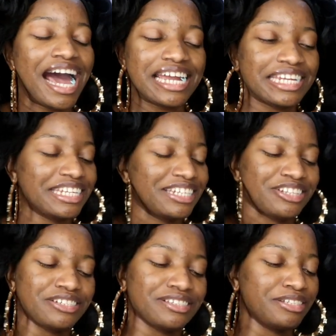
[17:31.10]
i need
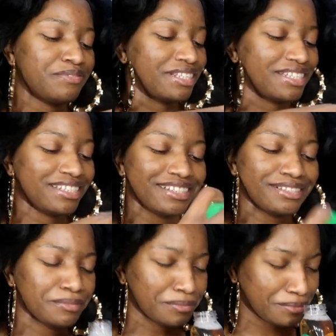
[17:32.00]
another sniff of
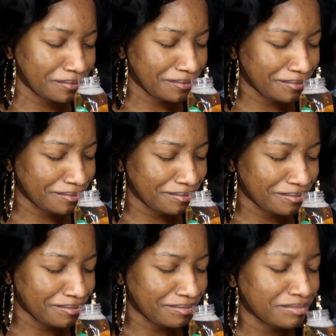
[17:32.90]
this
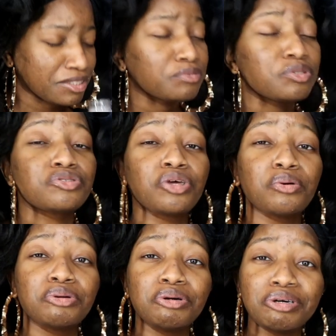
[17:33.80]
it smells
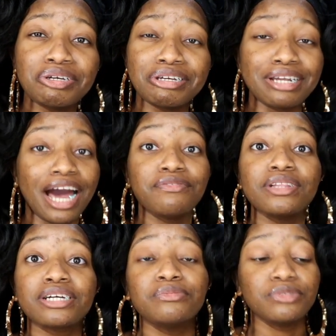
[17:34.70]
so good i
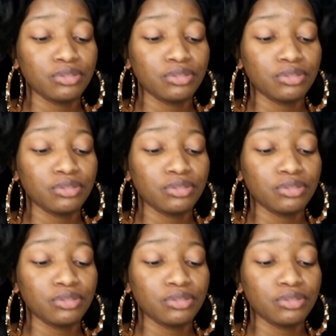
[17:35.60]
feel like i'm